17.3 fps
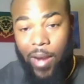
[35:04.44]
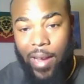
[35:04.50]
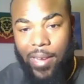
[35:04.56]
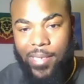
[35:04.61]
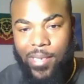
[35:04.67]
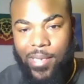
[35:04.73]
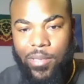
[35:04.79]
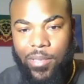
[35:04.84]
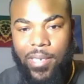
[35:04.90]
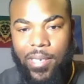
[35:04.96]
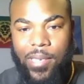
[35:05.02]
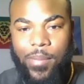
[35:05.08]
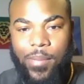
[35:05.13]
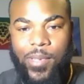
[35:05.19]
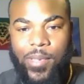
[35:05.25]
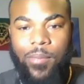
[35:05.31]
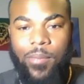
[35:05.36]
socialism
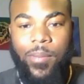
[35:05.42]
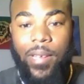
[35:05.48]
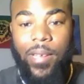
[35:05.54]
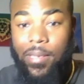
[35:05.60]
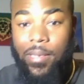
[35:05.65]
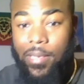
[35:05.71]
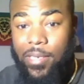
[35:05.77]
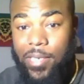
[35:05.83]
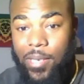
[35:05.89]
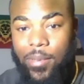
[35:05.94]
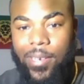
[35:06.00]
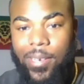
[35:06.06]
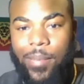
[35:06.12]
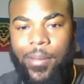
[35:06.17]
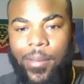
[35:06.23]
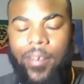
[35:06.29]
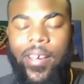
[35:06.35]
to, but it's still
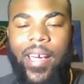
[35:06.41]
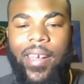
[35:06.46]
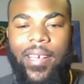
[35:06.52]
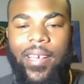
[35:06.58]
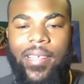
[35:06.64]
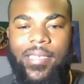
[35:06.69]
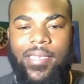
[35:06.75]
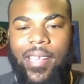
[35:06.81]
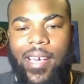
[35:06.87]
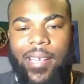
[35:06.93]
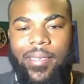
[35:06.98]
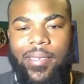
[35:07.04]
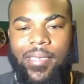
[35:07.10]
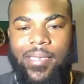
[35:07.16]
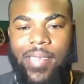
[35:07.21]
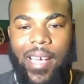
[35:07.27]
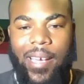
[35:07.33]
democratic. It's not
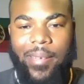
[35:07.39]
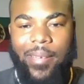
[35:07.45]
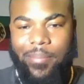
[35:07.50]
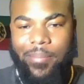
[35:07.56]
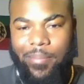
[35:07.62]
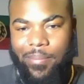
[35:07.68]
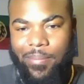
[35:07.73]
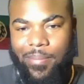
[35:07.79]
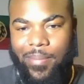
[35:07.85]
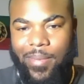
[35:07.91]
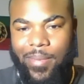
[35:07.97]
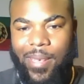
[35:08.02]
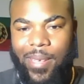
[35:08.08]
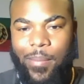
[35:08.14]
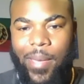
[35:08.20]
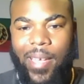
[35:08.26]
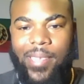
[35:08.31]

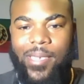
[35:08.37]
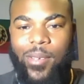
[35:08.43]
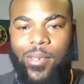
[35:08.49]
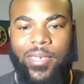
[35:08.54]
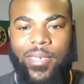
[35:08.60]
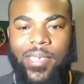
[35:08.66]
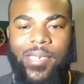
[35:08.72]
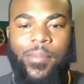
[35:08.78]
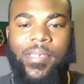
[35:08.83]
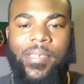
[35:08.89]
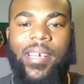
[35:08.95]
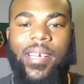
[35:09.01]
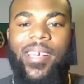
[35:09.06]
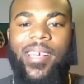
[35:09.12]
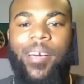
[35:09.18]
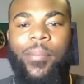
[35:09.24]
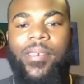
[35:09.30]
command. Socialism is
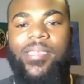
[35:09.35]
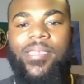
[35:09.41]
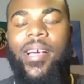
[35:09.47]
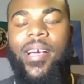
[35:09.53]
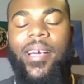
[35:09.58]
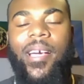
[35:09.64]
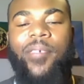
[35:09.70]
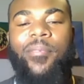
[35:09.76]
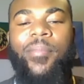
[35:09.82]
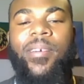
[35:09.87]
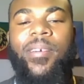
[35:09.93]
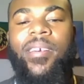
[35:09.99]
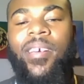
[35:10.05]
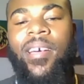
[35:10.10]
economics, not government.